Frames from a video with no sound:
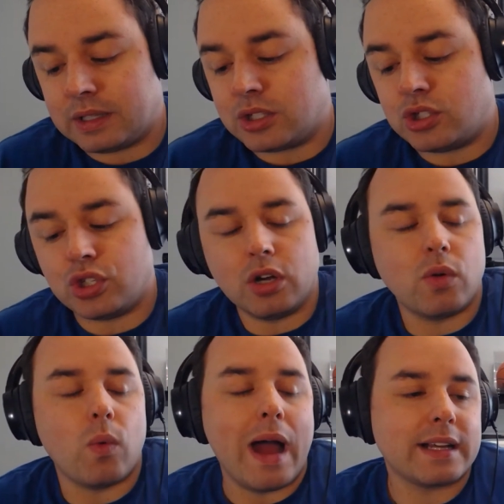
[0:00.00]
like the
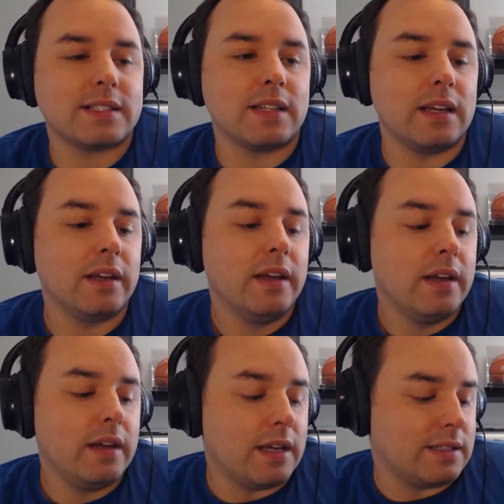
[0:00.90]
junk wax thing
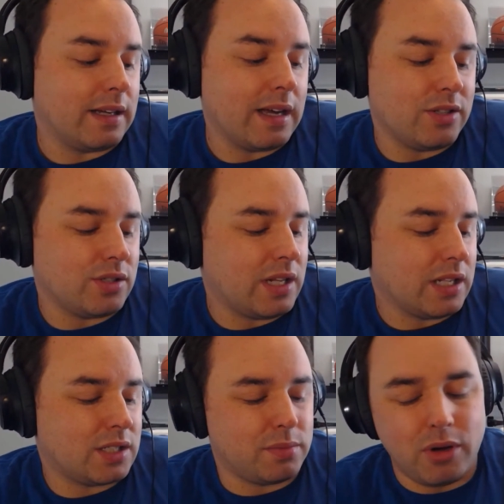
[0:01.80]
is, again, just
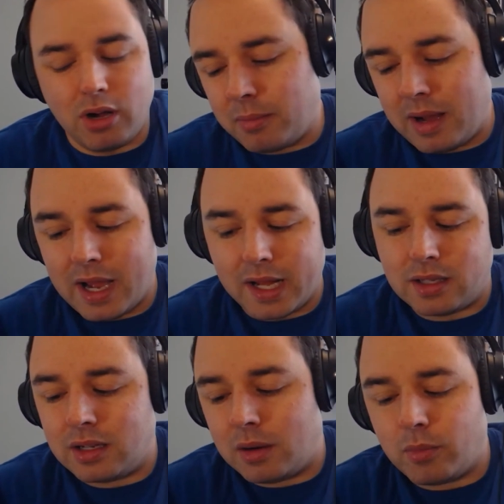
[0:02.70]
that
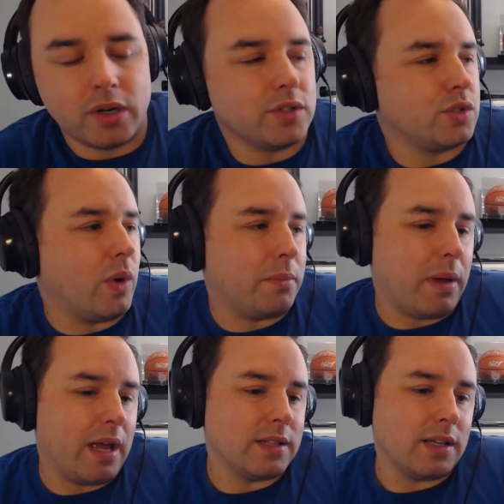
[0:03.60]
small-minded, I'm wearing
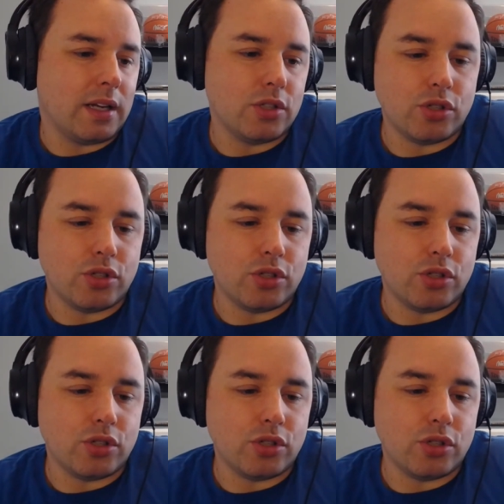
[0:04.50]
sweatpants and a